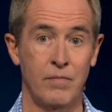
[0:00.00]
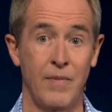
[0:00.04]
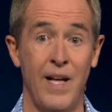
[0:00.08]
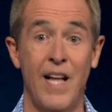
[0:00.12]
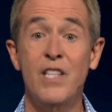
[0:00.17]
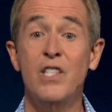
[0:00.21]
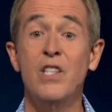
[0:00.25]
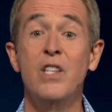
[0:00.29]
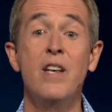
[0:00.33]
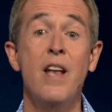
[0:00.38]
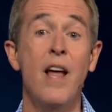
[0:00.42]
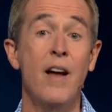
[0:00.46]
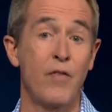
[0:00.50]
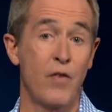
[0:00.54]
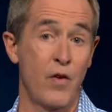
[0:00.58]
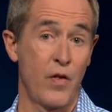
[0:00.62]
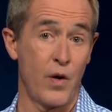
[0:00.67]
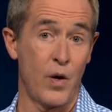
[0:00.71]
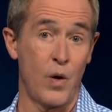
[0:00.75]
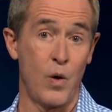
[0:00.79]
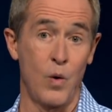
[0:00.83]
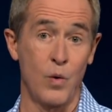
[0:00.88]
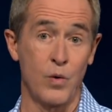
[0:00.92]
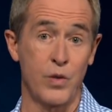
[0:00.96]
It's never
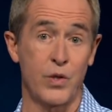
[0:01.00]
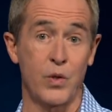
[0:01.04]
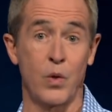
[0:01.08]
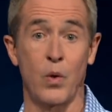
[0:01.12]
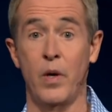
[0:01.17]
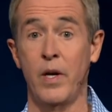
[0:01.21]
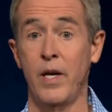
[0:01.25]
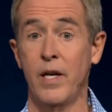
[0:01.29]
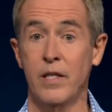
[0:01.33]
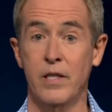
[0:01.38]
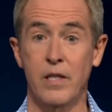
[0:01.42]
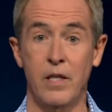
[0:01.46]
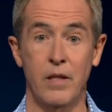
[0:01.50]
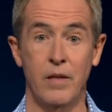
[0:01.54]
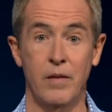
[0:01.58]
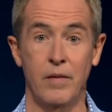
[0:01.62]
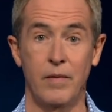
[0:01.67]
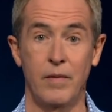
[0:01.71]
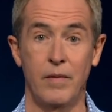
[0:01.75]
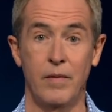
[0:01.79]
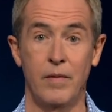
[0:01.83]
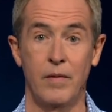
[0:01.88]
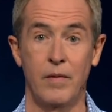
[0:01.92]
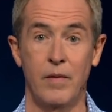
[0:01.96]
the whole story, is it?
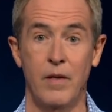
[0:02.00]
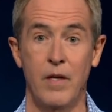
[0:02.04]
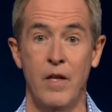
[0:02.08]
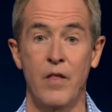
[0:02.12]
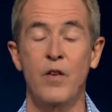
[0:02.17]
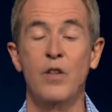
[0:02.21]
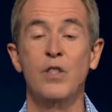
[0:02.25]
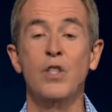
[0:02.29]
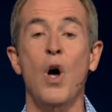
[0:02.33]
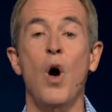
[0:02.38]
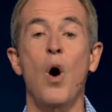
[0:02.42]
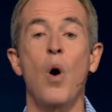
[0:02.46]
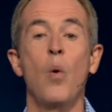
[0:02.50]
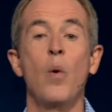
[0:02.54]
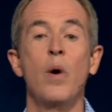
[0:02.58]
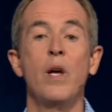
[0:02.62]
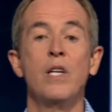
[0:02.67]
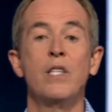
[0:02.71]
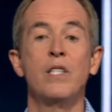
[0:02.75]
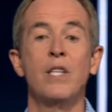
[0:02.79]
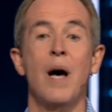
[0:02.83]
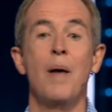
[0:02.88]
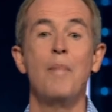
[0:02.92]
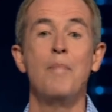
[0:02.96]
There's
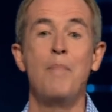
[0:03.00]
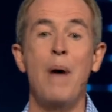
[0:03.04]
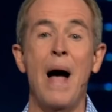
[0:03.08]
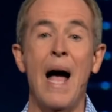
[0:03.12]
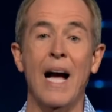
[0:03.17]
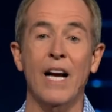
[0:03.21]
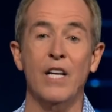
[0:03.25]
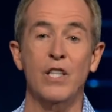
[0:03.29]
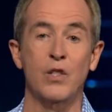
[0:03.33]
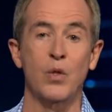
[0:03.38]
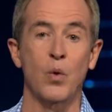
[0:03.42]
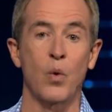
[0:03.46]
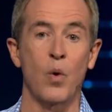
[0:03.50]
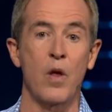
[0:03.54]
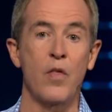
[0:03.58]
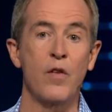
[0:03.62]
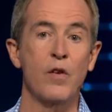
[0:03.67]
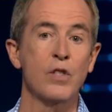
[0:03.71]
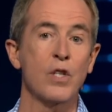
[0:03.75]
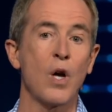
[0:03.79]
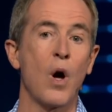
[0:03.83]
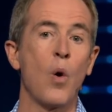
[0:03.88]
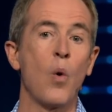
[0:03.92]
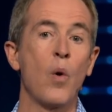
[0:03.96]
always a backstory.
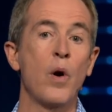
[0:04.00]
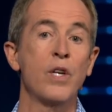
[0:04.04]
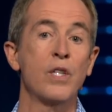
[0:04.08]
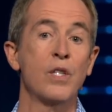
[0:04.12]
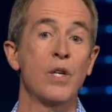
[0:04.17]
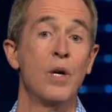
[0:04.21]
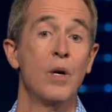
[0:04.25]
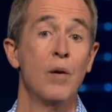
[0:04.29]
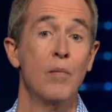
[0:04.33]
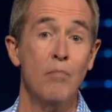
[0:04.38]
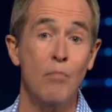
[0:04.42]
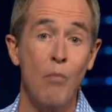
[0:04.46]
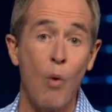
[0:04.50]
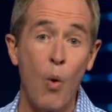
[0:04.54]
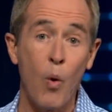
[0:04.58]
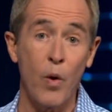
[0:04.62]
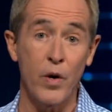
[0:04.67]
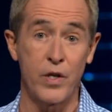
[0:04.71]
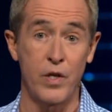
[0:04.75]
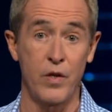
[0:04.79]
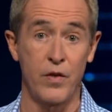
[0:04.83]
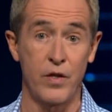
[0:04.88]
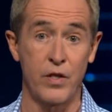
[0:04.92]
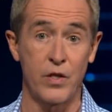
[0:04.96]
There's always more
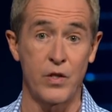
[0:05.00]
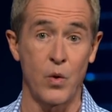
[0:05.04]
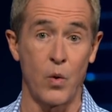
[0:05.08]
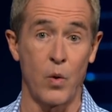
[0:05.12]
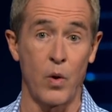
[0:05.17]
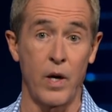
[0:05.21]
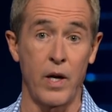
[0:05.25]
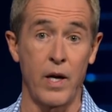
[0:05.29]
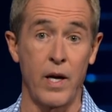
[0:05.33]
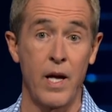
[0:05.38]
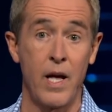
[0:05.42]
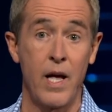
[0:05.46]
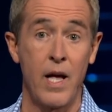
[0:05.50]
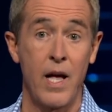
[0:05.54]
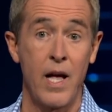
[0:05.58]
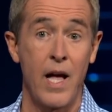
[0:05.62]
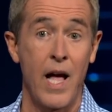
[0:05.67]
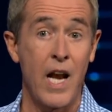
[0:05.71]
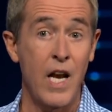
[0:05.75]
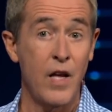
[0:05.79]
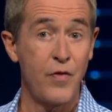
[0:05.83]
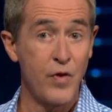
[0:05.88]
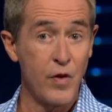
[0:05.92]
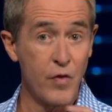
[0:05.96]
to the story.
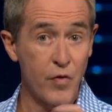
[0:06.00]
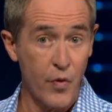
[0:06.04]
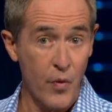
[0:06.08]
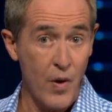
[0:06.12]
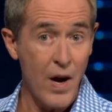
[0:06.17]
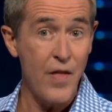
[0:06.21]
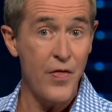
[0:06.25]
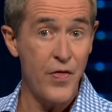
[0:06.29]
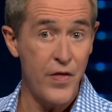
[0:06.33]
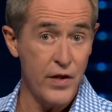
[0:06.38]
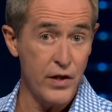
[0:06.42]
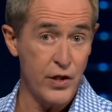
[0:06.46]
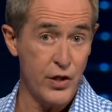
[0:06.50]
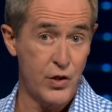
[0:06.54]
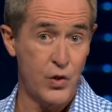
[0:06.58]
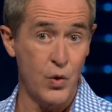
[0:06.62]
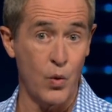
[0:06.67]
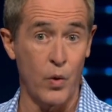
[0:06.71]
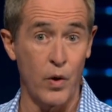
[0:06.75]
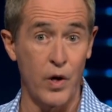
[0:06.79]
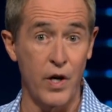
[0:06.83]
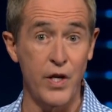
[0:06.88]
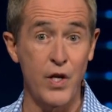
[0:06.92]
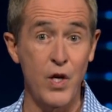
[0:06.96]
And if you've read this
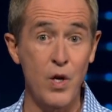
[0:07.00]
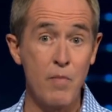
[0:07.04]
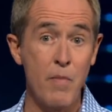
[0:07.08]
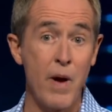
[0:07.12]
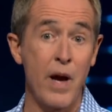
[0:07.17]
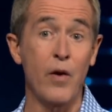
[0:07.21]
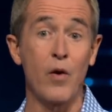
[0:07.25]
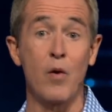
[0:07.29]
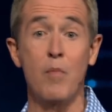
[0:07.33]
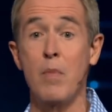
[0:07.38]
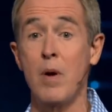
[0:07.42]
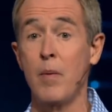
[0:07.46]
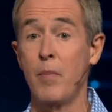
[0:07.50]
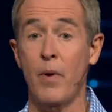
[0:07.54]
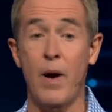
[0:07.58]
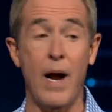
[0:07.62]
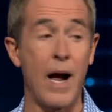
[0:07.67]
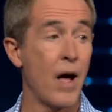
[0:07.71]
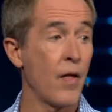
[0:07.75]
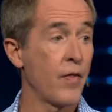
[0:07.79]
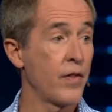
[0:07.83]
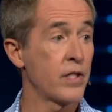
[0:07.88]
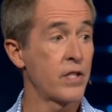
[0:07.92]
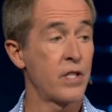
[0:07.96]
story, you may remember
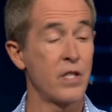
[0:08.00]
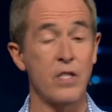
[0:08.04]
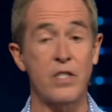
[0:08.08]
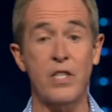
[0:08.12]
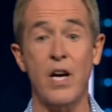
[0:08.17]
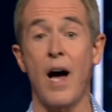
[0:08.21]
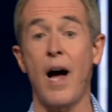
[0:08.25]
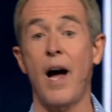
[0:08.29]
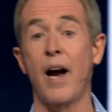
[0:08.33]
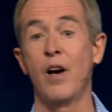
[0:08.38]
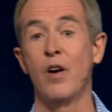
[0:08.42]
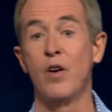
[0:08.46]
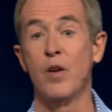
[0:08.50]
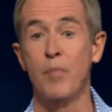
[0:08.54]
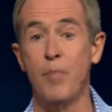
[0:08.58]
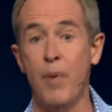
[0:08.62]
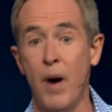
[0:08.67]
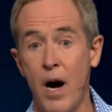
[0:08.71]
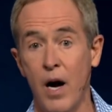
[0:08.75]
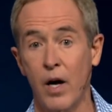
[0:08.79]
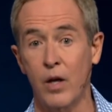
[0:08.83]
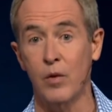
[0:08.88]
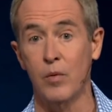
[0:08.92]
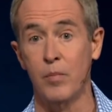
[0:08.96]
how this entire
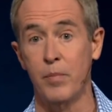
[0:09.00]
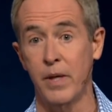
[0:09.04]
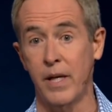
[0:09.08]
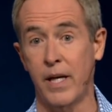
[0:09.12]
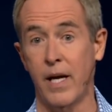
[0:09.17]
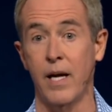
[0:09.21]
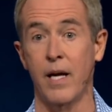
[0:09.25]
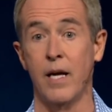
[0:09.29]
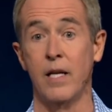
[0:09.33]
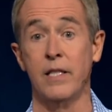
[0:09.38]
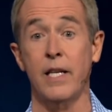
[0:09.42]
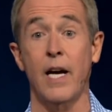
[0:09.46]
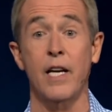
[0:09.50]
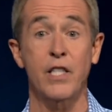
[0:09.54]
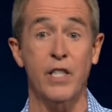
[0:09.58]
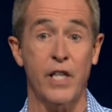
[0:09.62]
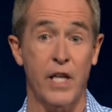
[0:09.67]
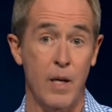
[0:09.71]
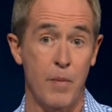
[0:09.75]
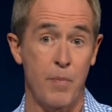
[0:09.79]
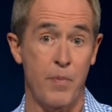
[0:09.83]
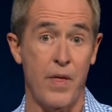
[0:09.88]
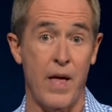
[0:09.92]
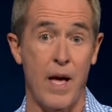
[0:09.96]
debacle begins. I
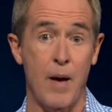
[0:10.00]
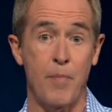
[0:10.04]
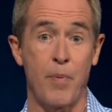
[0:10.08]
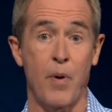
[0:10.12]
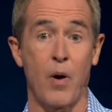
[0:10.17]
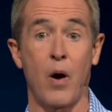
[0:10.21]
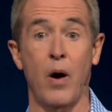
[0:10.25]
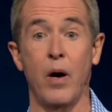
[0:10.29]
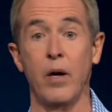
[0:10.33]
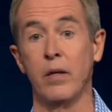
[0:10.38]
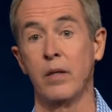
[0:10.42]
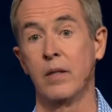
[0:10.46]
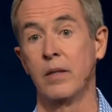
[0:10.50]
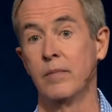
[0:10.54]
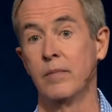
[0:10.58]
skipped that part.